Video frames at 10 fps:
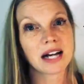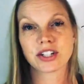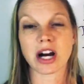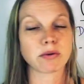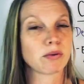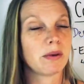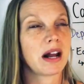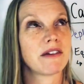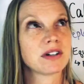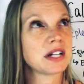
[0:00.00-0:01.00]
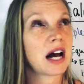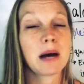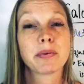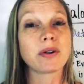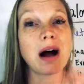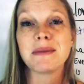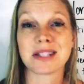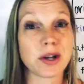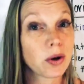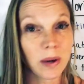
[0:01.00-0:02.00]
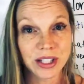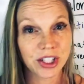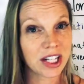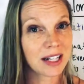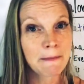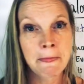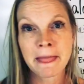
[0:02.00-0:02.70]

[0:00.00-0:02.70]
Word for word: I chat with women every day. I promise no question